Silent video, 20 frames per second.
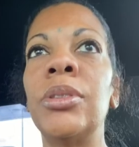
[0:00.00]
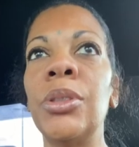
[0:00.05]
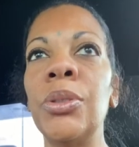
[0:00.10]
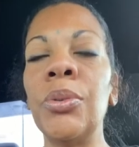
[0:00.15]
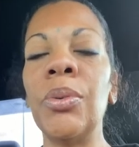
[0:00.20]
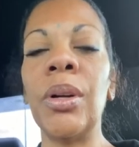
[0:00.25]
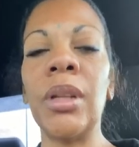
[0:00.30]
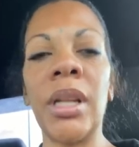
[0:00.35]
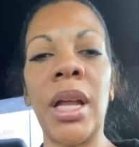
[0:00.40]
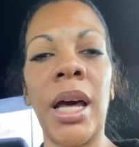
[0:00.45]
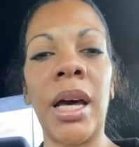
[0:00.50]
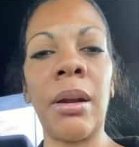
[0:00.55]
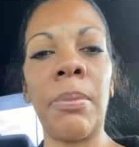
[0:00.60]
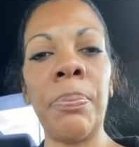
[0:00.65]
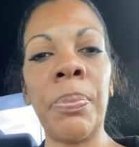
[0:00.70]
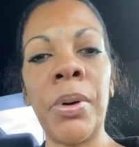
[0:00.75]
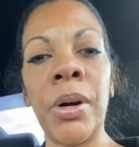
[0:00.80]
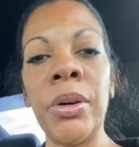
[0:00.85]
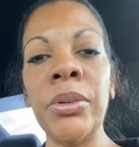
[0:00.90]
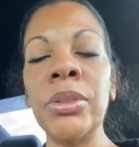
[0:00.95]
do a lot
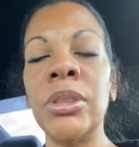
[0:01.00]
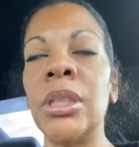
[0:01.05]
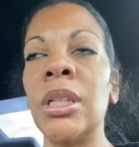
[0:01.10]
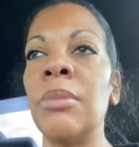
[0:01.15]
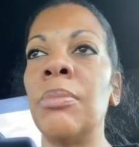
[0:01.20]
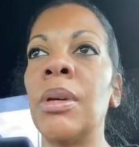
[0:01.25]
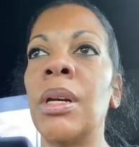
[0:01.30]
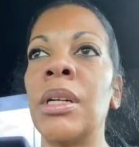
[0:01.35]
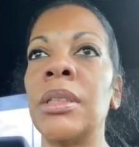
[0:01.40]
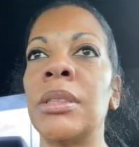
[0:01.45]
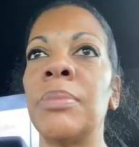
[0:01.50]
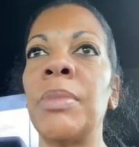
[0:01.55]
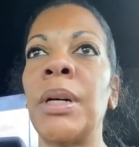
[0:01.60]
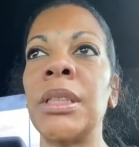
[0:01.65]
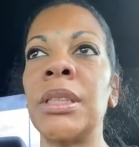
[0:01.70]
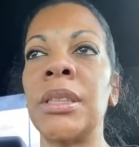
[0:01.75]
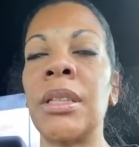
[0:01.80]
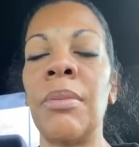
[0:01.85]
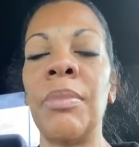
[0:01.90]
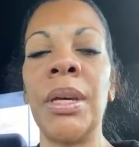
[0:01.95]
of protein because my
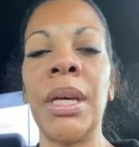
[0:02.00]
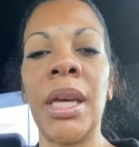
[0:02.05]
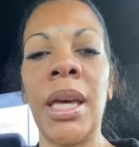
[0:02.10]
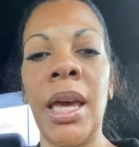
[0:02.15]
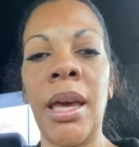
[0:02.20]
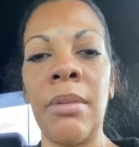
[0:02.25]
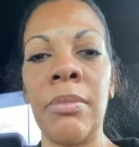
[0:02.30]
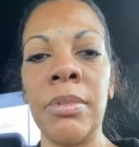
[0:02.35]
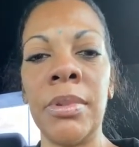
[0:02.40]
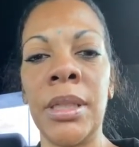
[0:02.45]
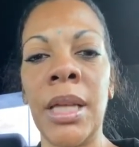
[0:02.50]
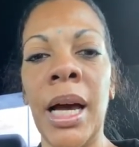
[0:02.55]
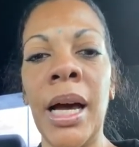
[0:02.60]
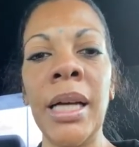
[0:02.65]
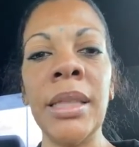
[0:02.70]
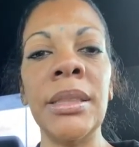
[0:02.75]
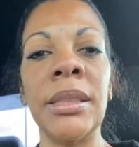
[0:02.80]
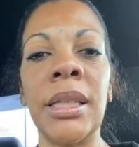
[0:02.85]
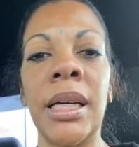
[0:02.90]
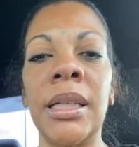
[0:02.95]
stomach can't
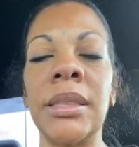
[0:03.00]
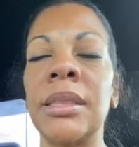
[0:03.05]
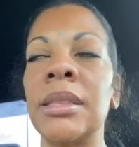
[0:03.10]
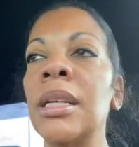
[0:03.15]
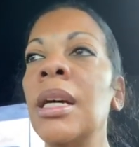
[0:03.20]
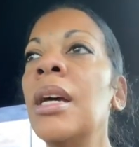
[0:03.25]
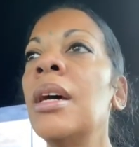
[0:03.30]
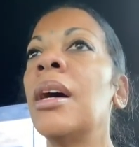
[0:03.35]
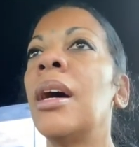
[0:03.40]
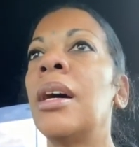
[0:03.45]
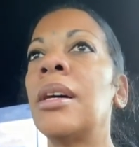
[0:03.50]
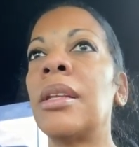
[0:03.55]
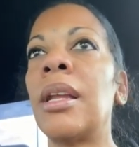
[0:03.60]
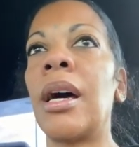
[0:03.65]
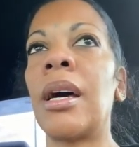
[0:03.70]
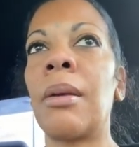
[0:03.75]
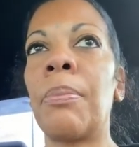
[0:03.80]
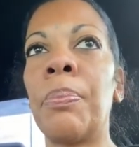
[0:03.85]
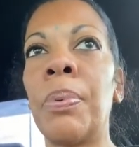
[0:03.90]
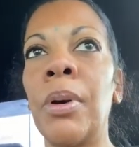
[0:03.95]
digest a
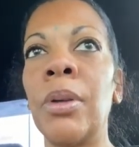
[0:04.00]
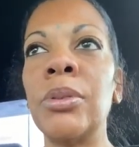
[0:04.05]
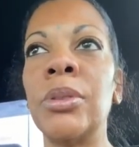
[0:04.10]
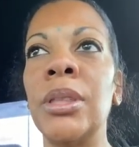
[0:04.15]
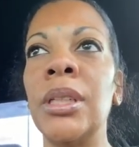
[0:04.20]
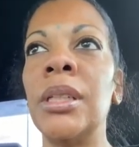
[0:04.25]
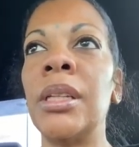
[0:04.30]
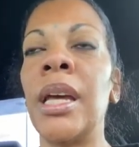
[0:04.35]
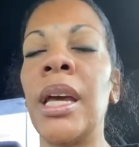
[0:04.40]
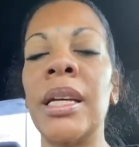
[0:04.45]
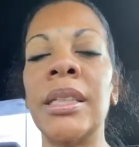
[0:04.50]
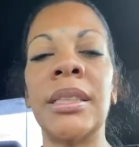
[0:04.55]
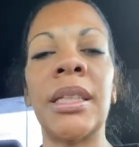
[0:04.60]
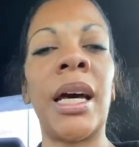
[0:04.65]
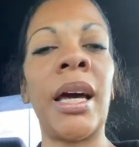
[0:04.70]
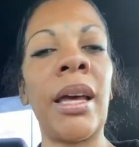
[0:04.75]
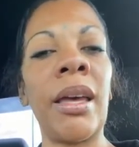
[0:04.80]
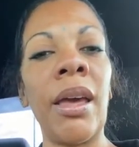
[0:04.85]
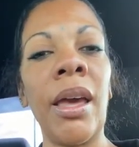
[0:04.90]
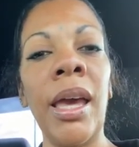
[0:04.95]
lot of protein as
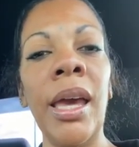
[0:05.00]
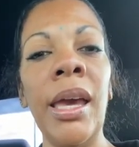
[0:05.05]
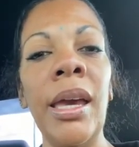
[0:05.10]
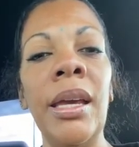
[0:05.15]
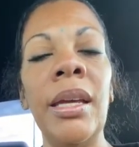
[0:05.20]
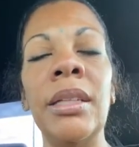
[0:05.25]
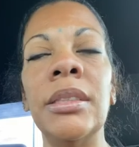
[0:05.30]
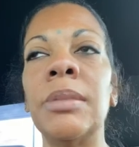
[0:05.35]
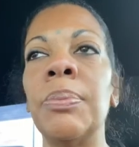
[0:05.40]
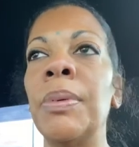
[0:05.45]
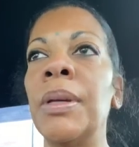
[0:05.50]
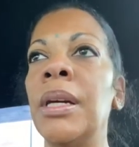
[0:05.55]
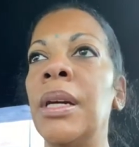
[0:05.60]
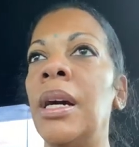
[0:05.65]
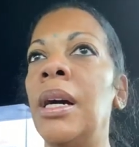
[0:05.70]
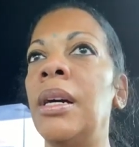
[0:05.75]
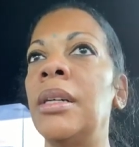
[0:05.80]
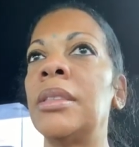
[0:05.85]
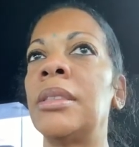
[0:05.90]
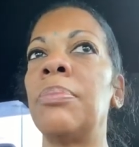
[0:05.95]
I age
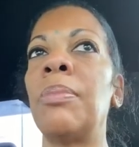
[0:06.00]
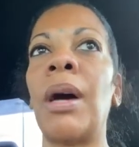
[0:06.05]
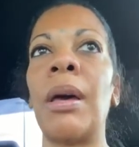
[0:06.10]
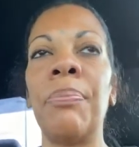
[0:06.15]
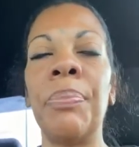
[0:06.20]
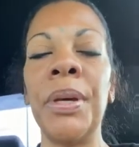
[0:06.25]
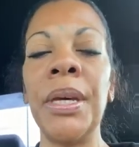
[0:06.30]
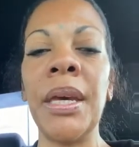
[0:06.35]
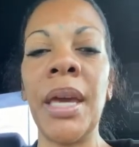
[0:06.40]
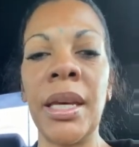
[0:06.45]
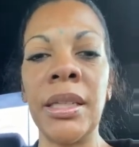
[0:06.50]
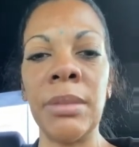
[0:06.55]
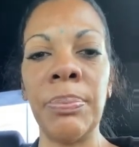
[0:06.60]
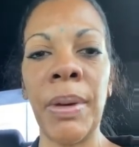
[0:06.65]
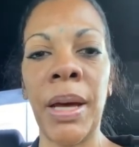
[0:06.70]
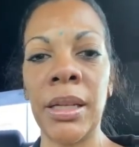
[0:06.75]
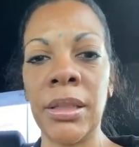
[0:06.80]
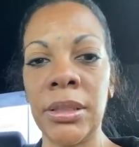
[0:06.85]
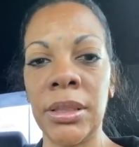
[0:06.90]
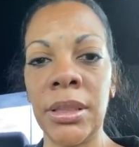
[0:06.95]
because my pH
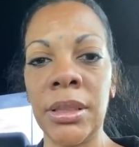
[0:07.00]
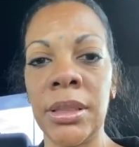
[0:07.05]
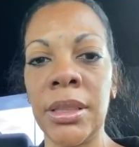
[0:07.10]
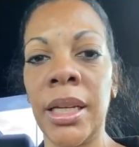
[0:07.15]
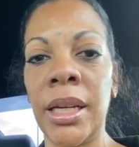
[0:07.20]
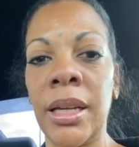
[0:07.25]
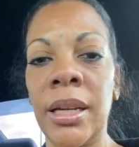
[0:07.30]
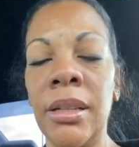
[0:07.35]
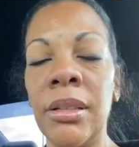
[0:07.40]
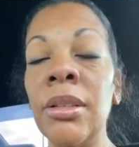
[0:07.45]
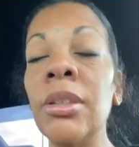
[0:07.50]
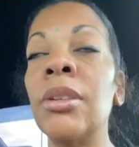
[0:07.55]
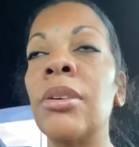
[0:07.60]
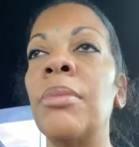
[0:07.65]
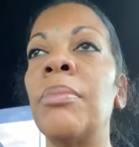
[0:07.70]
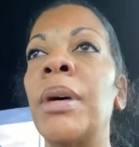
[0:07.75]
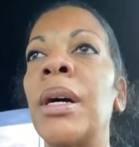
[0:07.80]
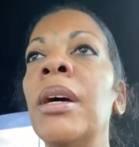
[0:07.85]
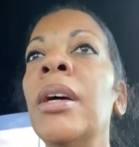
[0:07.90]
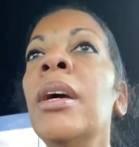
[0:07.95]
balance is getting, you
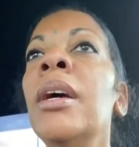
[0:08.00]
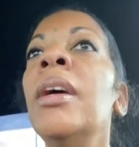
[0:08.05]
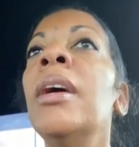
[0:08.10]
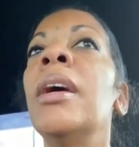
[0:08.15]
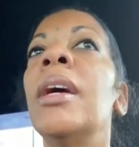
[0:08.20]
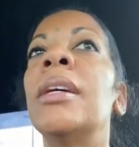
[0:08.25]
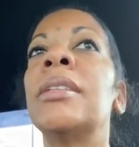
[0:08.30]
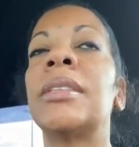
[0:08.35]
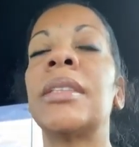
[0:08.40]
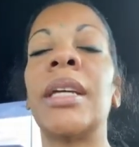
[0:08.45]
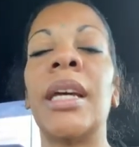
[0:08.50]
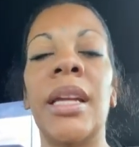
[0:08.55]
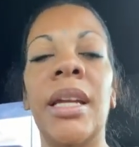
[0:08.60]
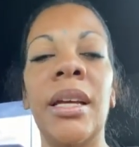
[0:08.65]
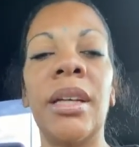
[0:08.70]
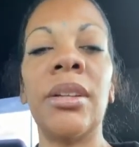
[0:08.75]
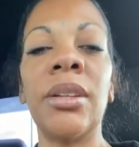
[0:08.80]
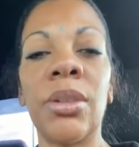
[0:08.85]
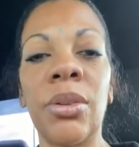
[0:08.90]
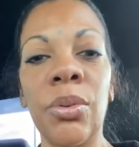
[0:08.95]
know, my it's
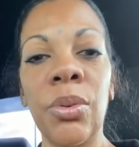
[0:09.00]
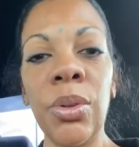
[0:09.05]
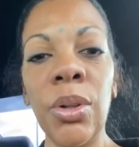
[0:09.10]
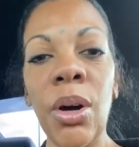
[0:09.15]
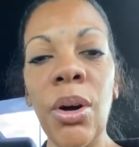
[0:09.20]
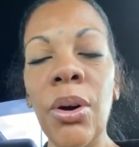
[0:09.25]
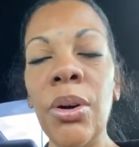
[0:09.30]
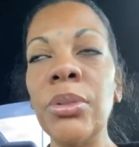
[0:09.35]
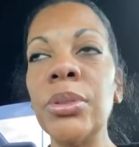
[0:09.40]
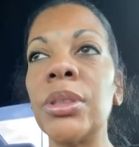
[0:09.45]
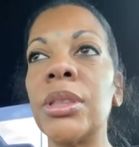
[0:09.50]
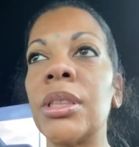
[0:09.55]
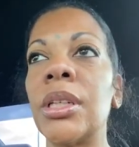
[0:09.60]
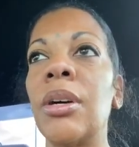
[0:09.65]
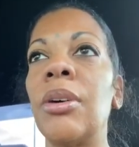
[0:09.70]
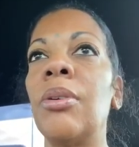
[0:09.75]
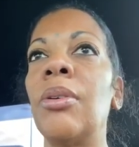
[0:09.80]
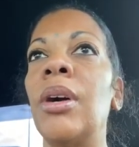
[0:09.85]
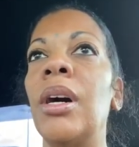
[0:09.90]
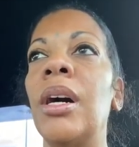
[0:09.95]
getting a little low.
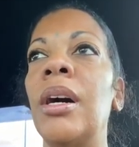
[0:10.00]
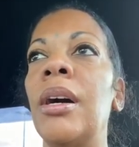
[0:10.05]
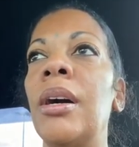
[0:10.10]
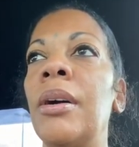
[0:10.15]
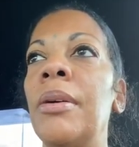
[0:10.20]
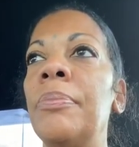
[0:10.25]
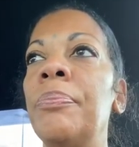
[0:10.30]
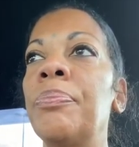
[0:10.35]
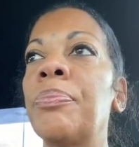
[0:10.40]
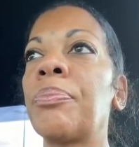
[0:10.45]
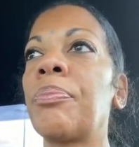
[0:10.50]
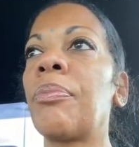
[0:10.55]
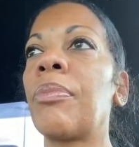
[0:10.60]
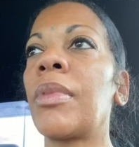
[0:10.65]
So um,